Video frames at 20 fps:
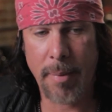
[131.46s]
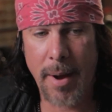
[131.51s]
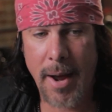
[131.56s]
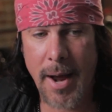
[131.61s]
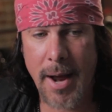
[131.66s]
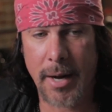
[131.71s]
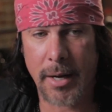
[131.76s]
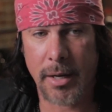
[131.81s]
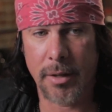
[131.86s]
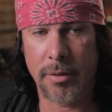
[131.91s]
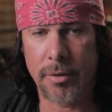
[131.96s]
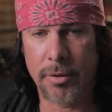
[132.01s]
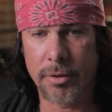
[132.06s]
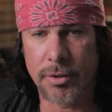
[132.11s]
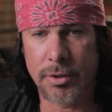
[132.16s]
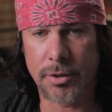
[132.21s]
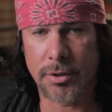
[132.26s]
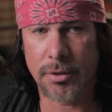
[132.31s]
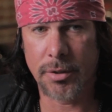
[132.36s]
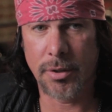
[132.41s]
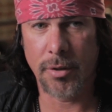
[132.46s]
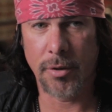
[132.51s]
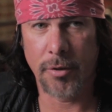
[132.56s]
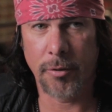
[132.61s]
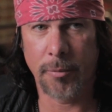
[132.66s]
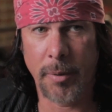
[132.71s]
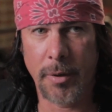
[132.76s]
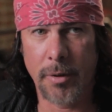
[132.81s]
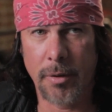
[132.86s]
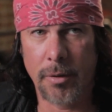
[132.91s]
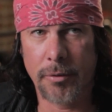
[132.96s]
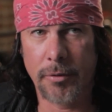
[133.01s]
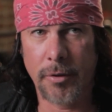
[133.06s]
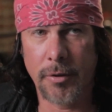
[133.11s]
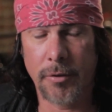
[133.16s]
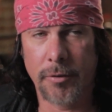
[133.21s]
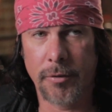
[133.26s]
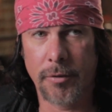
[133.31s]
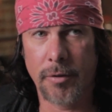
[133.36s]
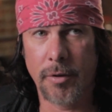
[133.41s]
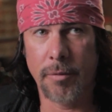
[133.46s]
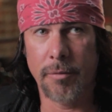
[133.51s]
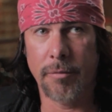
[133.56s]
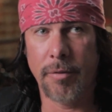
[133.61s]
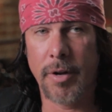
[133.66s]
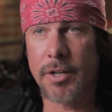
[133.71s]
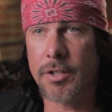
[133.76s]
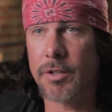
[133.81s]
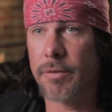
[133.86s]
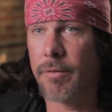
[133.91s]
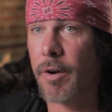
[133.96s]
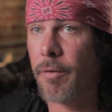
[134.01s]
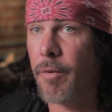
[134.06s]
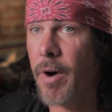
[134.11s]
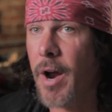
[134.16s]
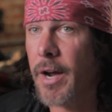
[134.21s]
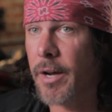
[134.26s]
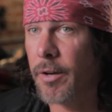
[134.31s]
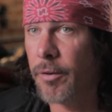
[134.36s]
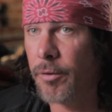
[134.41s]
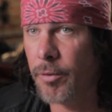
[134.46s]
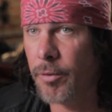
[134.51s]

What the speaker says: back and they're just, you know, there's been, since the invasion of Iraq in